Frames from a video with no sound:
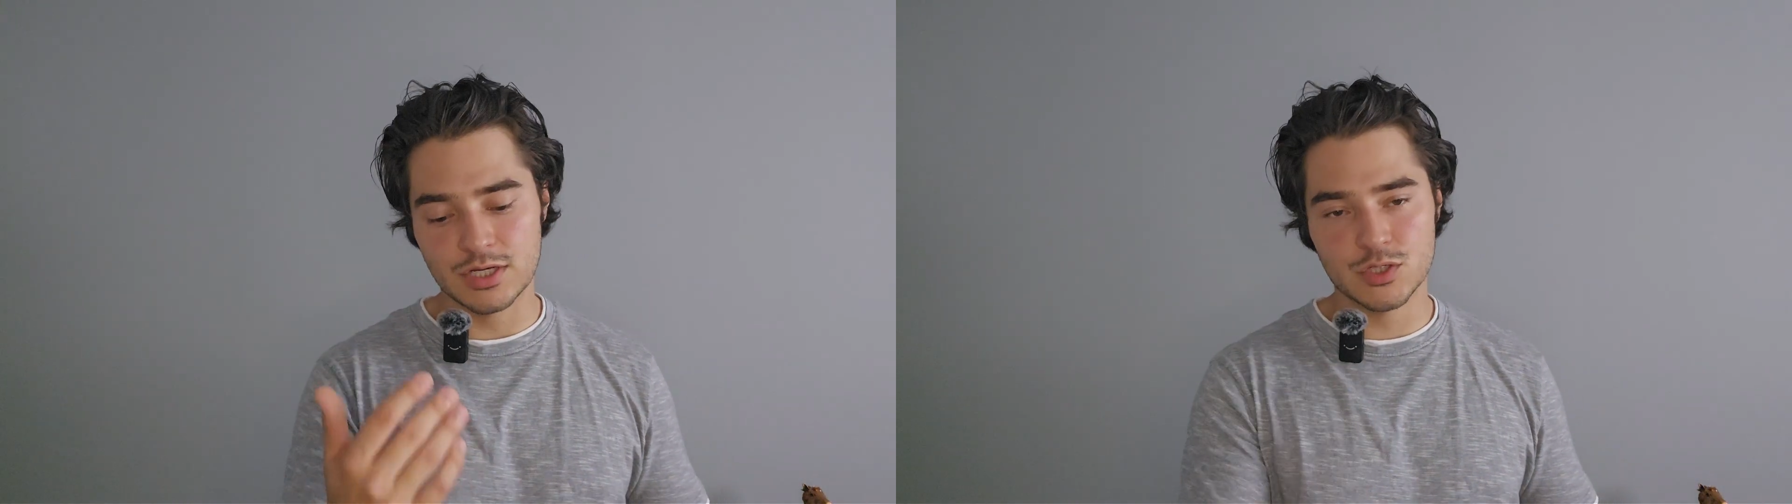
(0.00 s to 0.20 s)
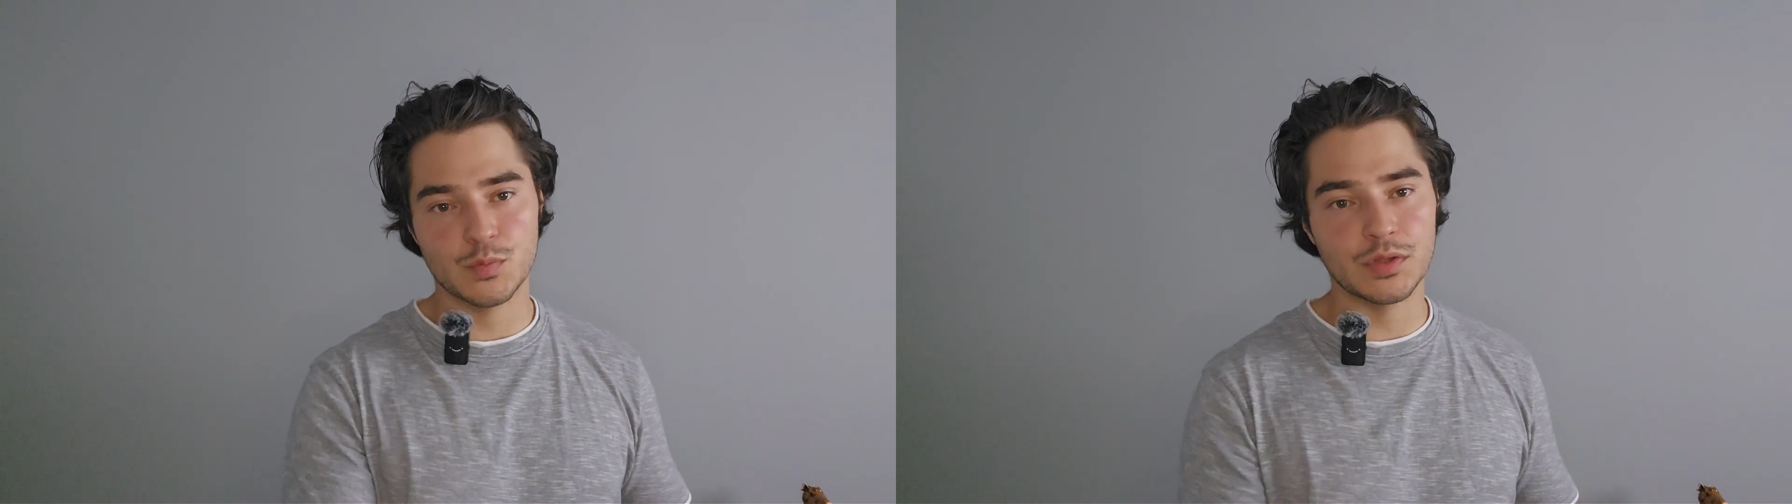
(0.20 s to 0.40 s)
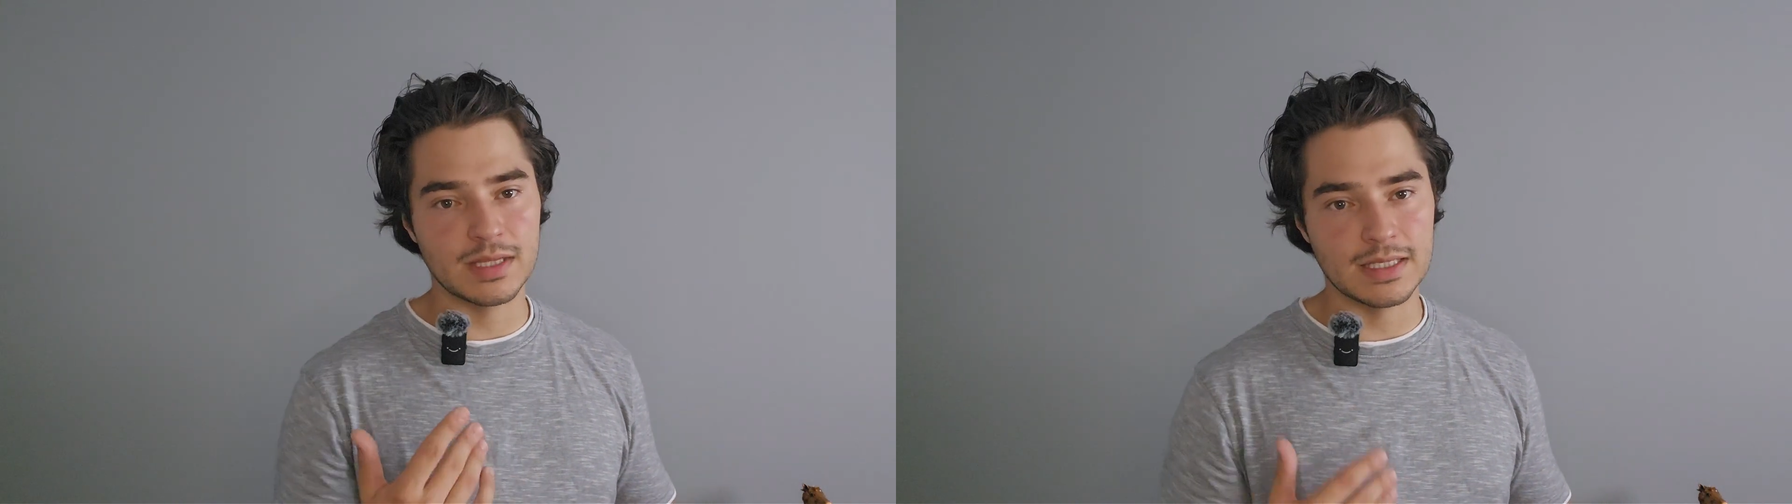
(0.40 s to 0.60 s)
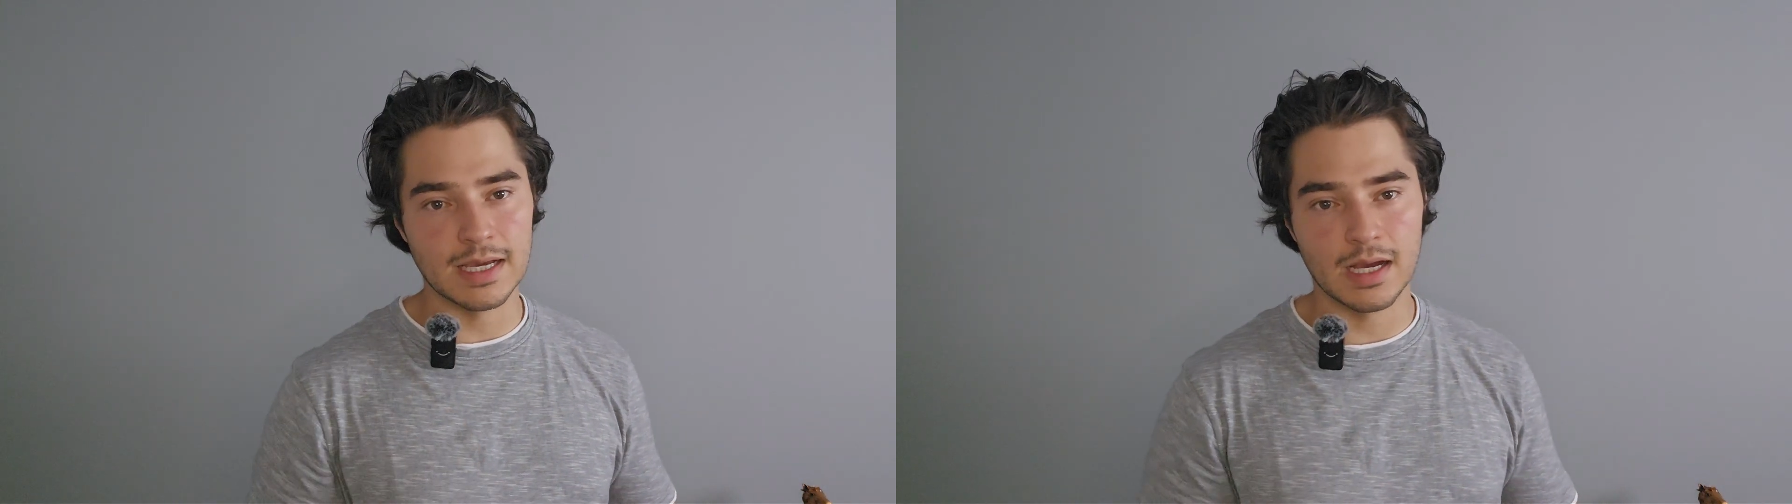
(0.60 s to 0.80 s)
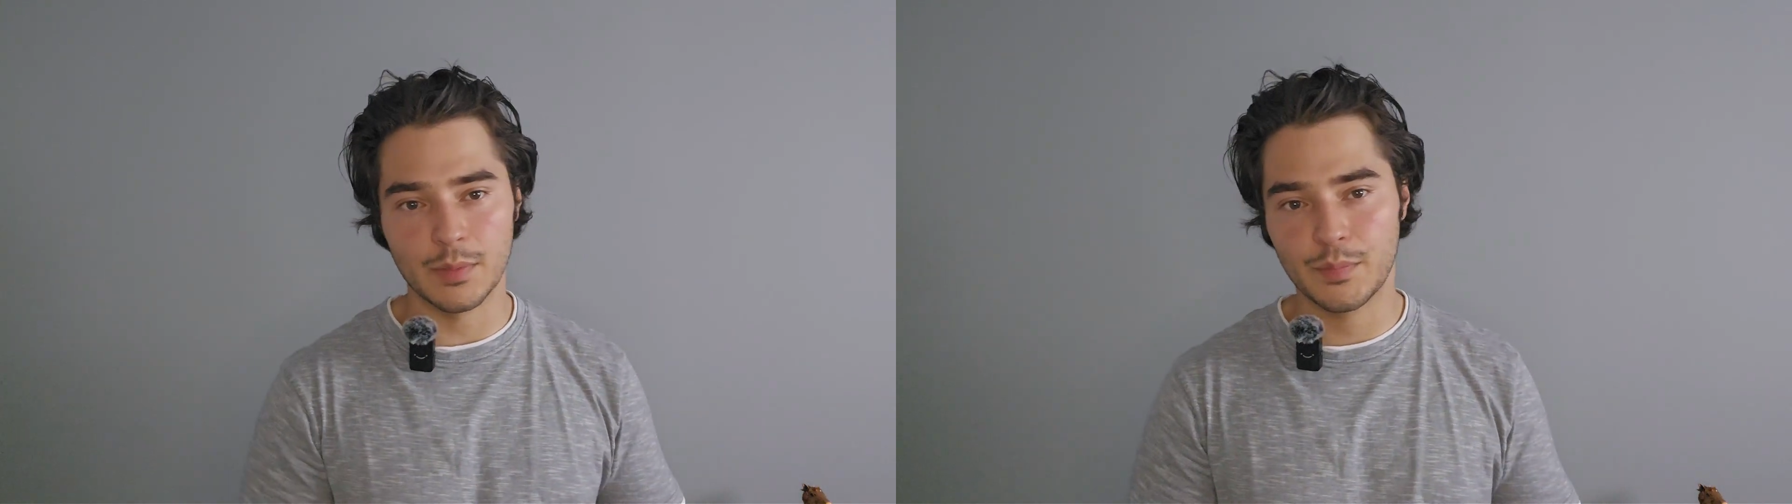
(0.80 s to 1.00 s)
I just put the
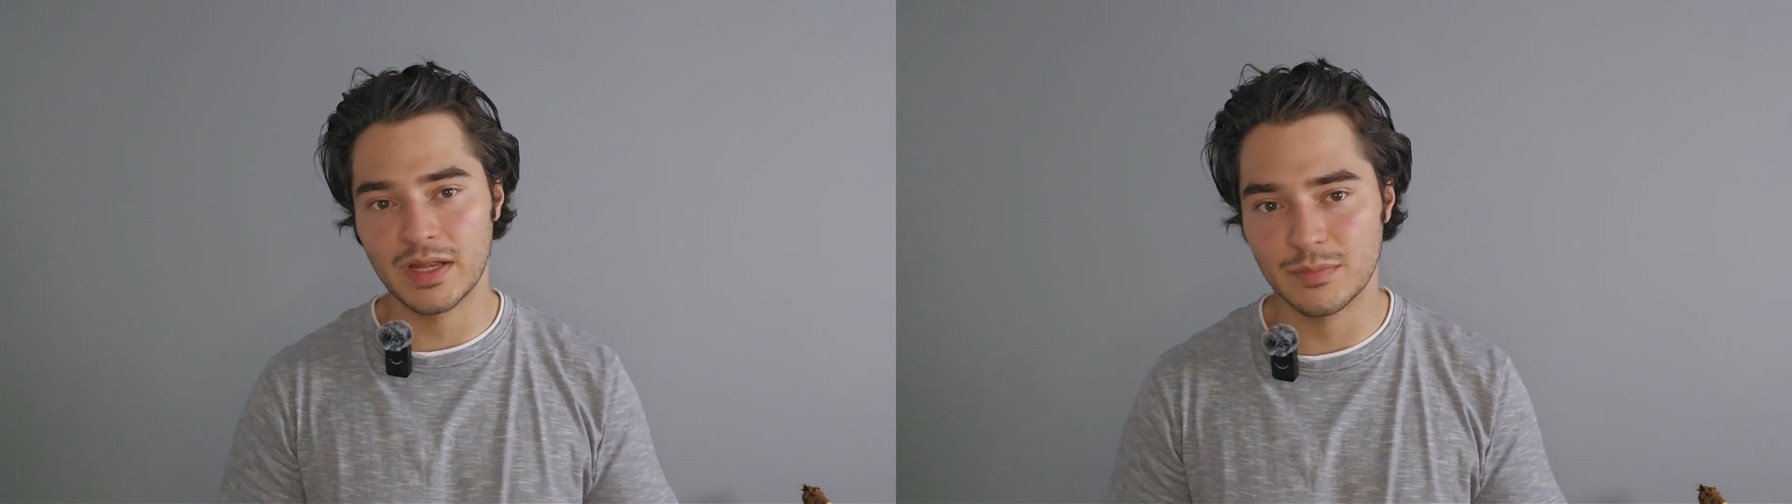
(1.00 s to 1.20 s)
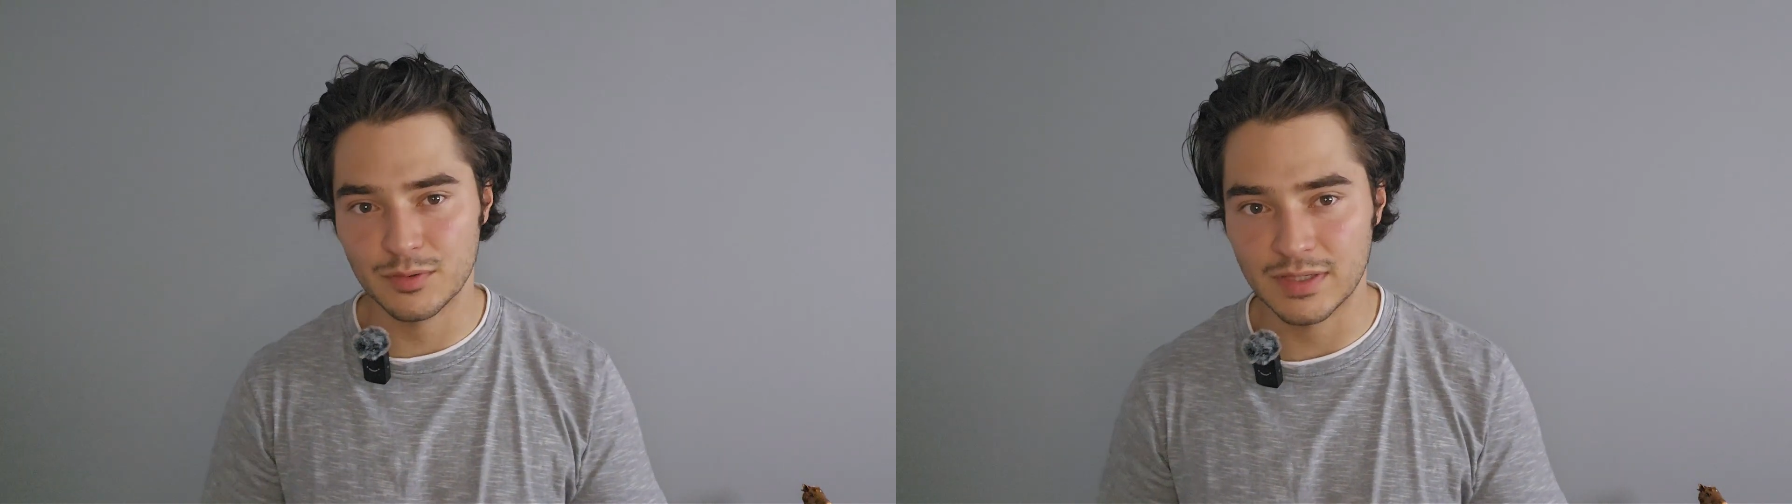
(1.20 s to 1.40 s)
paper